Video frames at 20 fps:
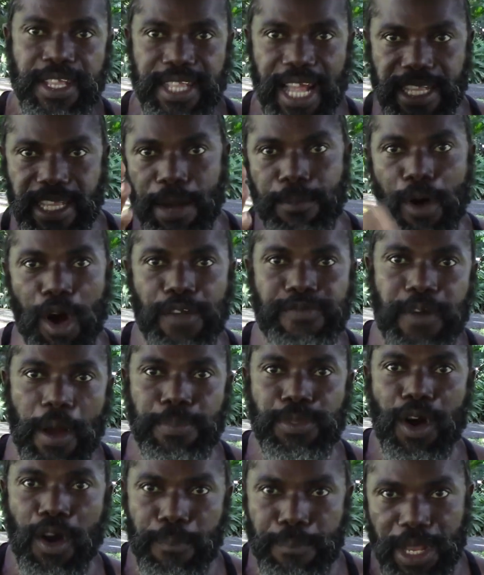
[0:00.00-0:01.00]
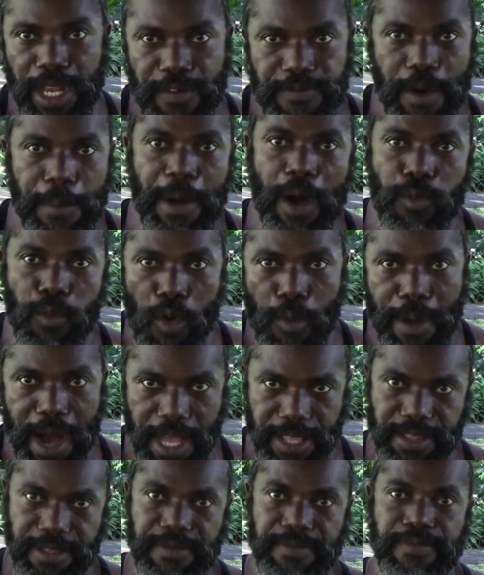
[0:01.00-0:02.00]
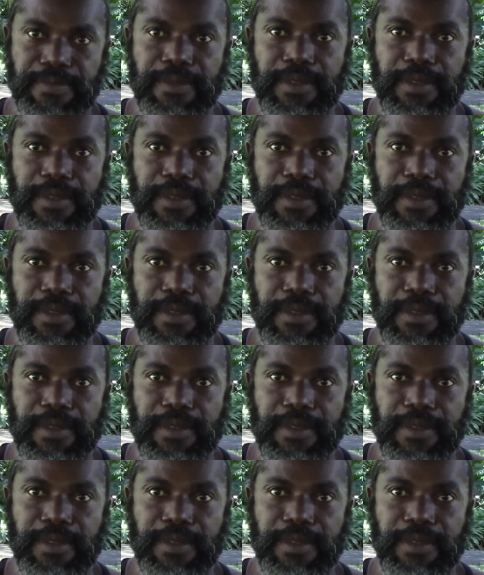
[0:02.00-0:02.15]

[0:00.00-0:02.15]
not a birth from down below, from a woman,